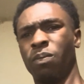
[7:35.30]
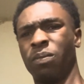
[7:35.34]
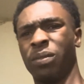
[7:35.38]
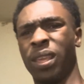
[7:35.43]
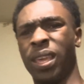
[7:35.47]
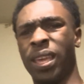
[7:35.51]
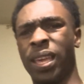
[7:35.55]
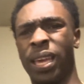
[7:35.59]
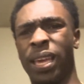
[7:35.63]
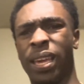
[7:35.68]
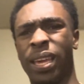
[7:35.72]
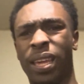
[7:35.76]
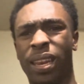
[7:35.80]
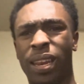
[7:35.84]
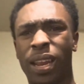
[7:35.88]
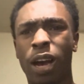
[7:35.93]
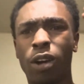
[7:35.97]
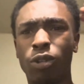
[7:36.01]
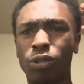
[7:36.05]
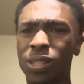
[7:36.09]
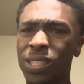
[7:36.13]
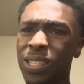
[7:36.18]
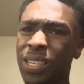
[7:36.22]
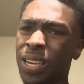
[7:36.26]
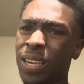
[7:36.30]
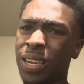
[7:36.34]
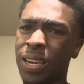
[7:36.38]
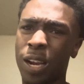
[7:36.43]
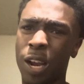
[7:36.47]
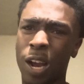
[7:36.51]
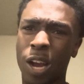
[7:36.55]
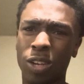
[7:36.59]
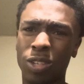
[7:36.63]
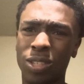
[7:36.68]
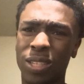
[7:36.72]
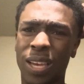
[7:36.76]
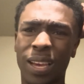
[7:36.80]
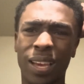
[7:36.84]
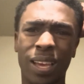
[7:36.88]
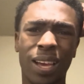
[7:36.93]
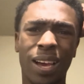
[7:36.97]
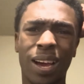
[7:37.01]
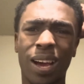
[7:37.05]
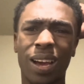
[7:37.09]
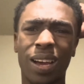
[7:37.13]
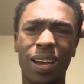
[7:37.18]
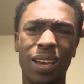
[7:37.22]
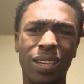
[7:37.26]
And I was sitting there, I was like,
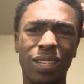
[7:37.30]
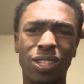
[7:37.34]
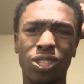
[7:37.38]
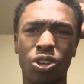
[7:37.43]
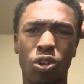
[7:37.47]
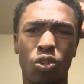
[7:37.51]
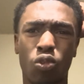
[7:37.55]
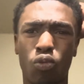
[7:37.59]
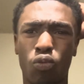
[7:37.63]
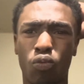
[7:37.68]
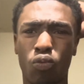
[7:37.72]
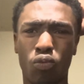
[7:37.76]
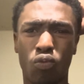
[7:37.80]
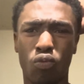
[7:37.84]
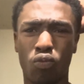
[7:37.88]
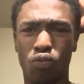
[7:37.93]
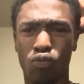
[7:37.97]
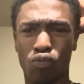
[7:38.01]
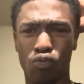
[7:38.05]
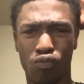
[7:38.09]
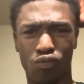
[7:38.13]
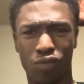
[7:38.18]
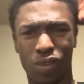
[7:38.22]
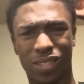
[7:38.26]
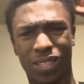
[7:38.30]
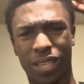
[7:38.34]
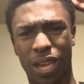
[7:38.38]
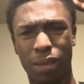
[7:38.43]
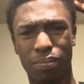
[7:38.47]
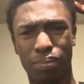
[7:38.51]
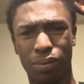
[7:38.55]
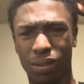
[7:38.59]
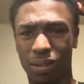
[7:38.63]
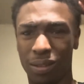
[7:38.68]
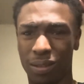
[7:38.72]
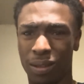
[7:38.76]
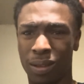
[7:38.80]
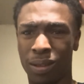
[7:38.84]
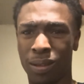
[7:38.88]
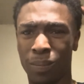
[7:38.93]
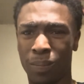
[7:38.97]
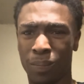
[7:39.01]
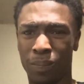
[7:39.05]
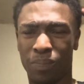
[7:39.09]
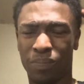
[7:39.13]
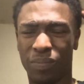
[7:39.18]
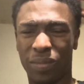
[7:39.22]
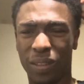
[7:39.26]
all right, so what type of
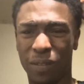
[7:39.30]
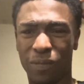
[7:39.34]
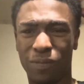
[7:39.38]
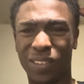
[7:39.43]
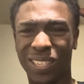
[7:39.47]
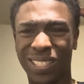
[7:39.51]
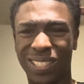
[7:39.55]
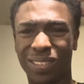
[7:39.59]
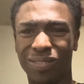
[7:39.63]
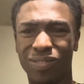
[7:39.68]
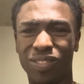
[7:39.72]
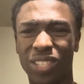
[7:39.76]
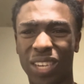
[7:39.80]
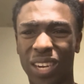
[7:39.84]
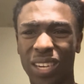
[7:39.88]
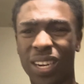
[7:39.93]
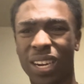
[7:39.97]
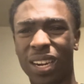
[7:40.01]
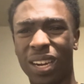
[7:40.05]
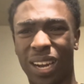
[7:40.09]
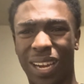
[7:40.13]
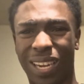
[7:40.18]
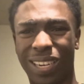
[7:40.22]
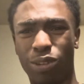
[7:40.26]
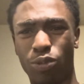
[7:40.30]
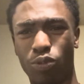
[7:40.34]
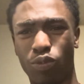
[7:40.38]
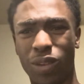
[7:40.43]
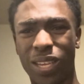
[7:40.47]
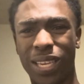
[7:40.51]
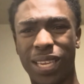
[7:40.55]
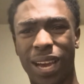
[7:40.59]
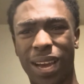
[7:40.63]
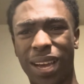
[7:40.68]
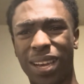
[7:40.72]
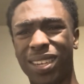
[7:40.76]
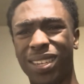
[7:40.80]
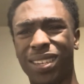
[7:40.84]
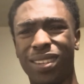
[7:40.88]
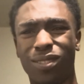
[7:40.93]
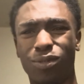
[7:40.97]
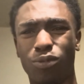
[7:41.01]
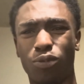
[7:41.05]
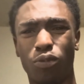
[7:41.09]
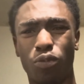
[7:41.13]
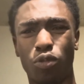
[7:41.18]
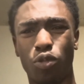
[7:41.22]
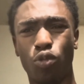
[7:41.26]
defensive juggernaut do we got?
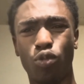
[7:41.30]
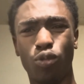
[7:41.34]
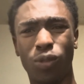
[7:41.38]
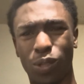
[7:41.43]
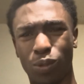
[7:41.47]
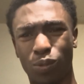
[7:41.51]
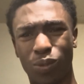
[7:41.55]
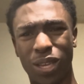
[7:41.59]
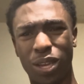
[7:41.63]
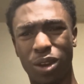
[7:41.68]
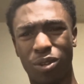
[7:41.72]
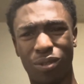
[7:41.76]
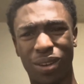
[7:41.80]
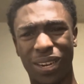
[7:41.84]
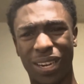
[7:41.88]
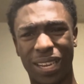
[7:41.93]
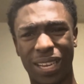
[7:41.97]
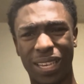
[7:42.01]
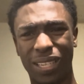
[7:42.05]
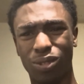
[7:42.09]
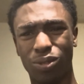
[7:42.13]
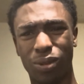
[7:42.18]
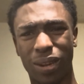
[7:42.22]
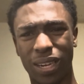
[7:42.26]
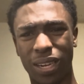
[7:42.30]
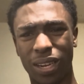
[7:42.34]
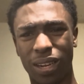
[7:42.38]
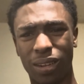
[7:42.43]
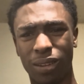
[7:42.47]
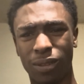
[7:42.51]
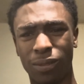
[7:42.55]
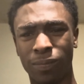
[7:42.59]
Who's we going against right now?